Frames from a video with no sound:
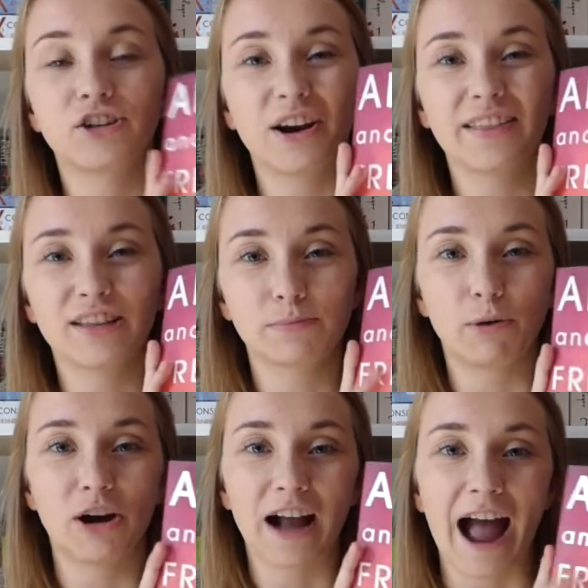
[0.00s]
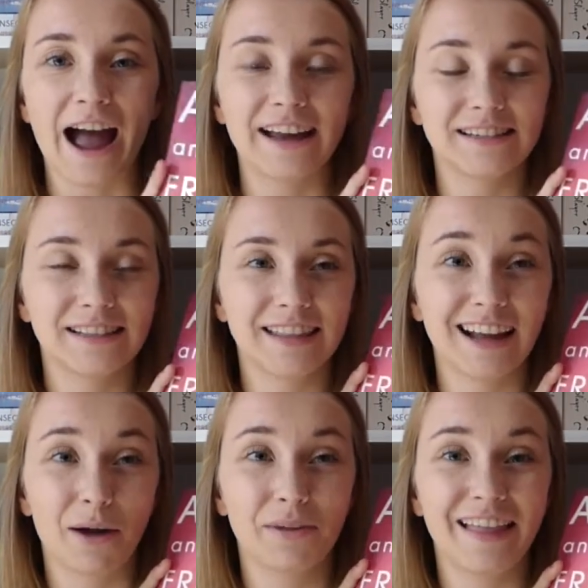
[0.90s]
I started this book, I didn't
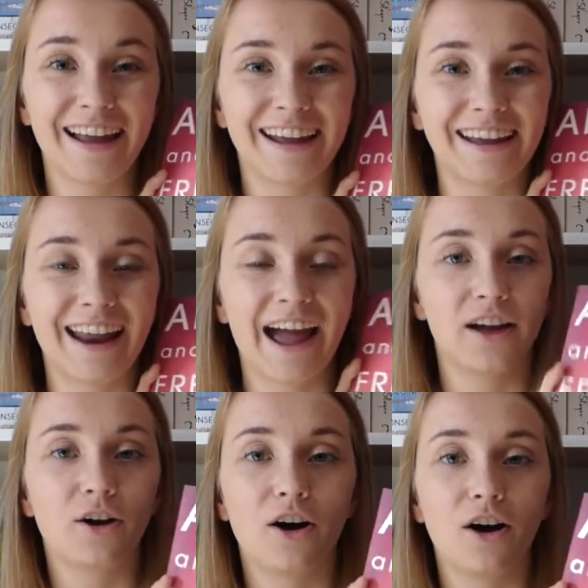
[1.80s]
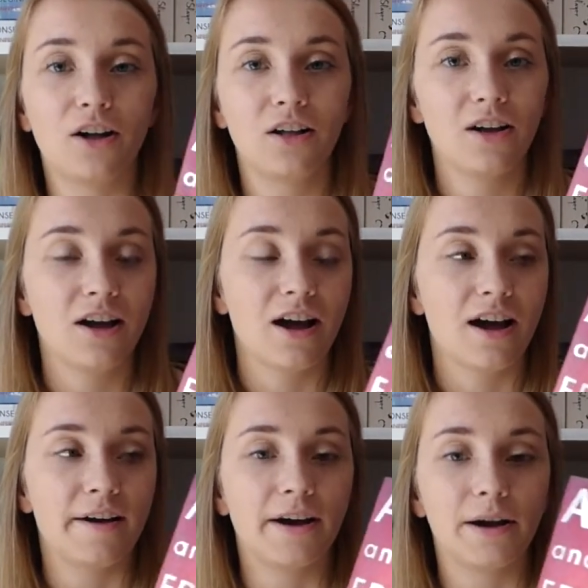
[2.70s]
think I would like it at all.
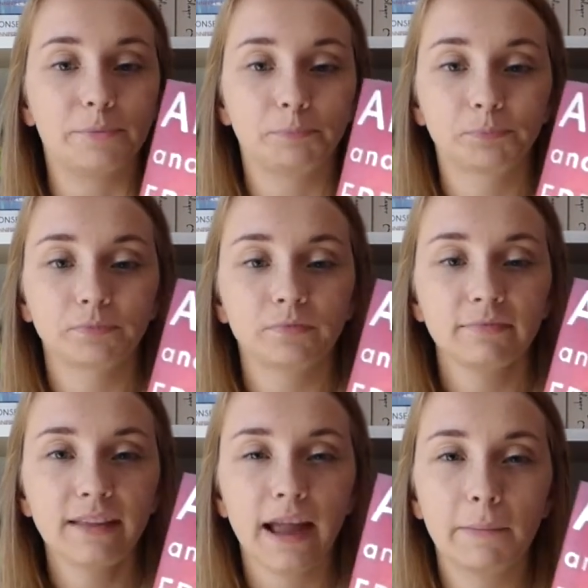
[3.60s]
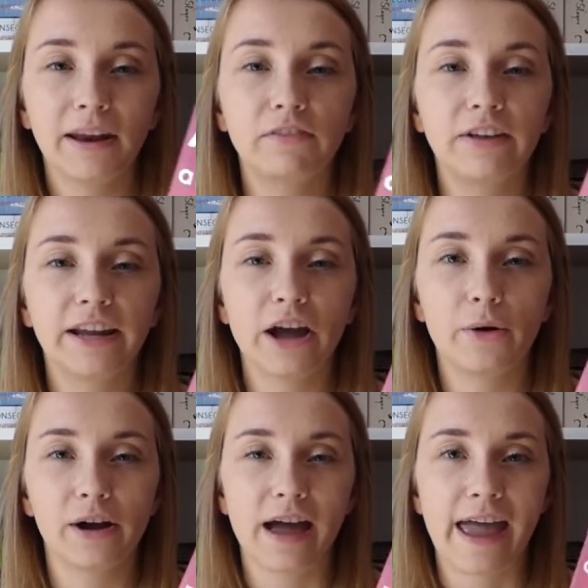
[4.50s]
I made a
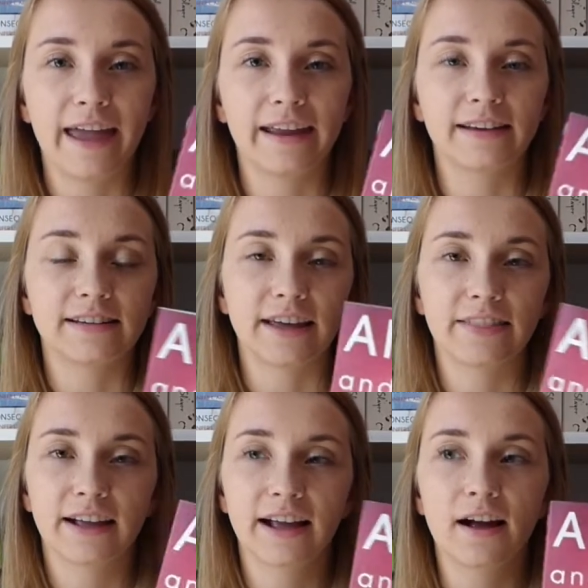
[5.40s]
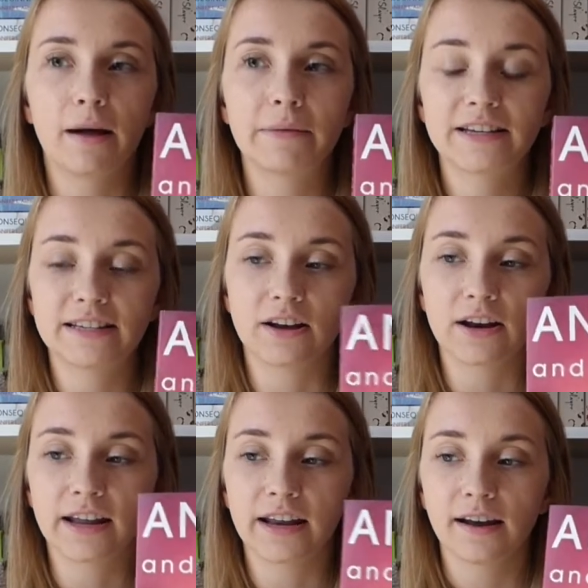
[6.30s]
video and I think I commented
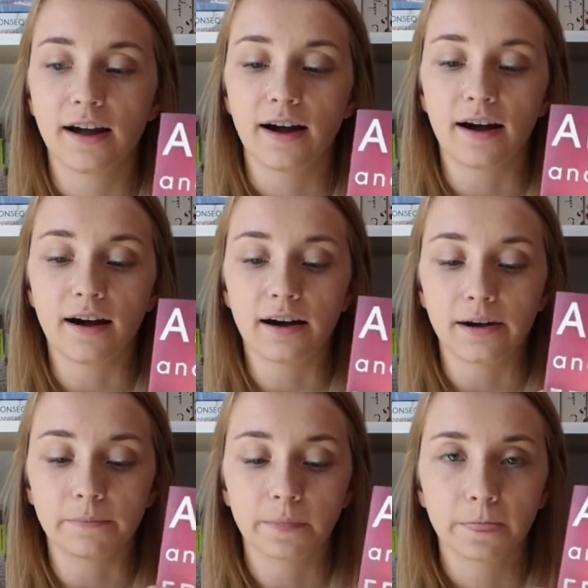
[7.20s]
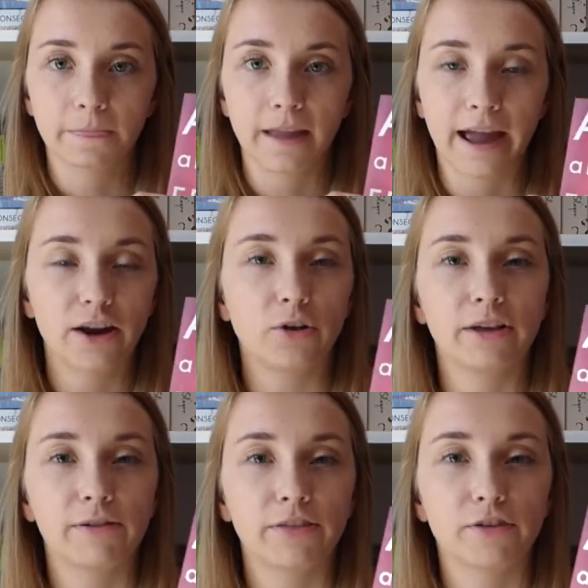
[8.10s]
on it. I had
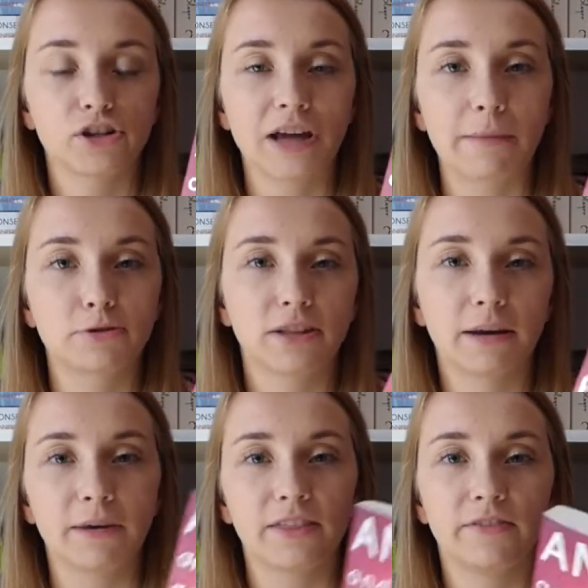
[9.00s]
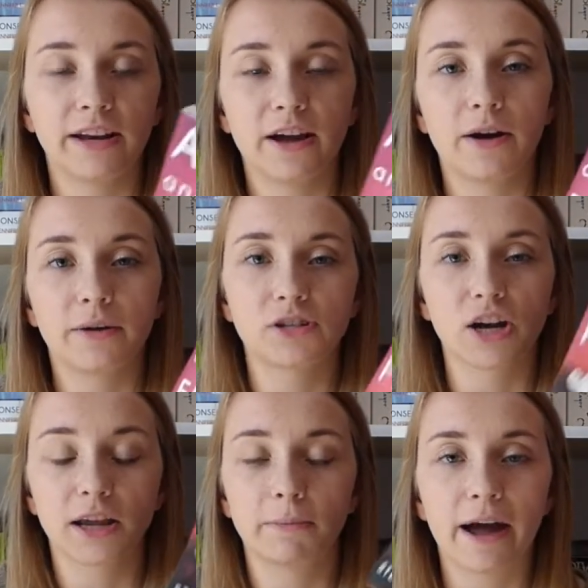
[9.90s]
only read the first chapter and then I made the video and I was
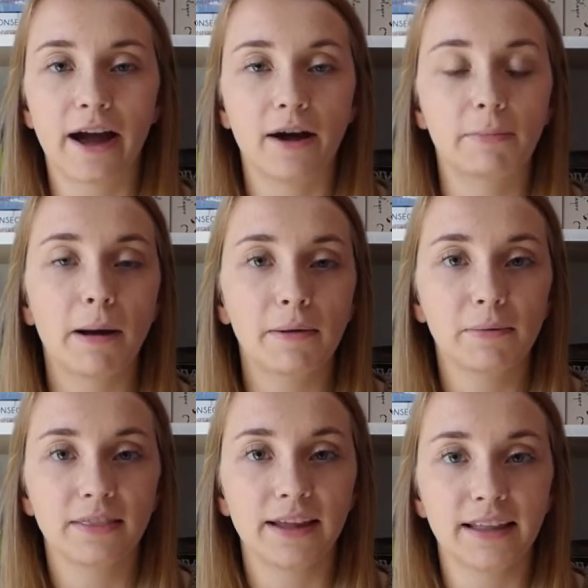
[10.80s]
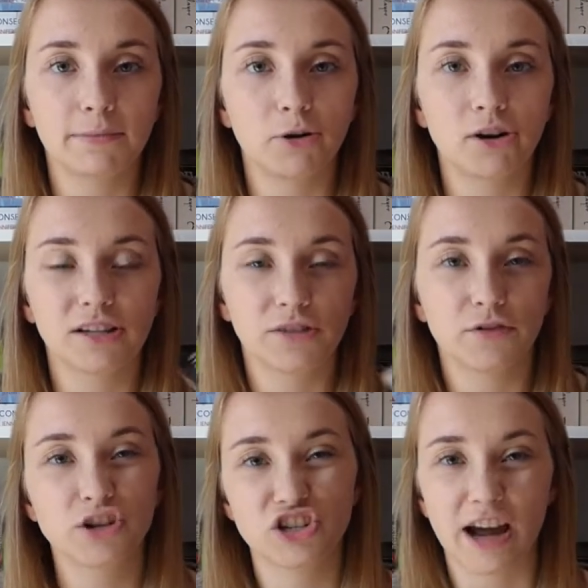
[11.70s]
talking about how I probably wouldn't like the book because the
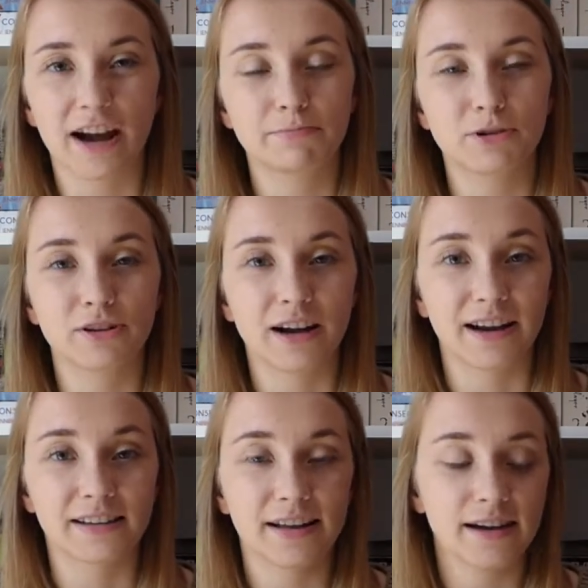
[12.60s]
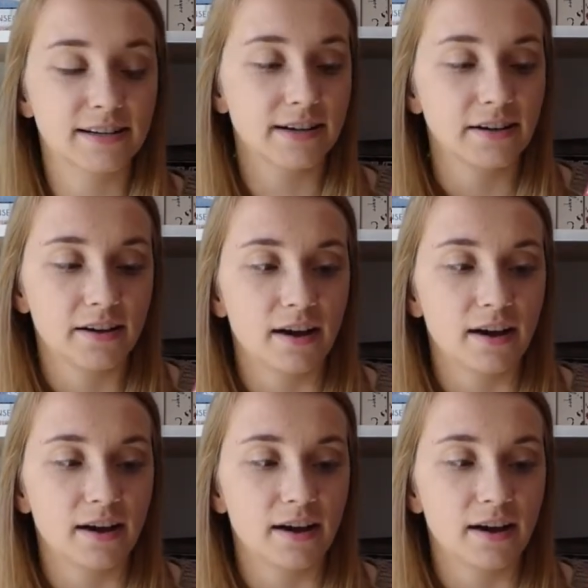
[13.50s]
first chapter kind of sucked.